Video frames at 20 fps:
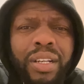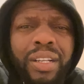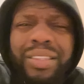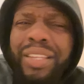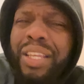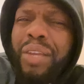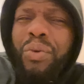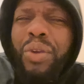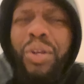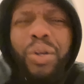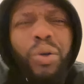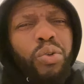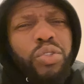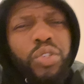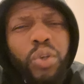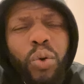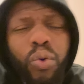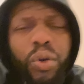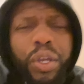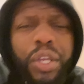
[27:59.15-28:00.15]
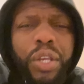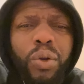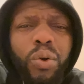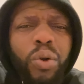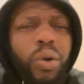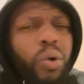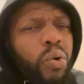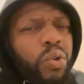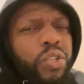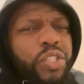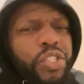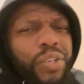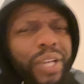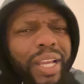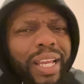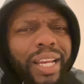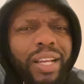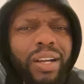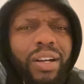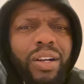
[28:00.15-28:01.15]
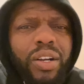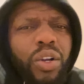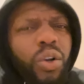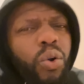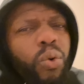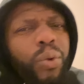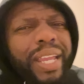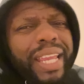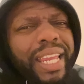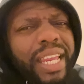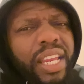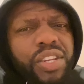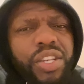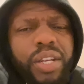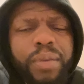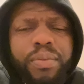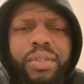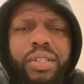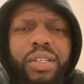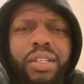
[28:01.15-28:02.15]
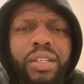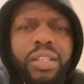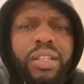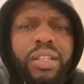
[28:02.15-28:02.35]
Do you want to go Tokyo? Go Australia? Go Egypt?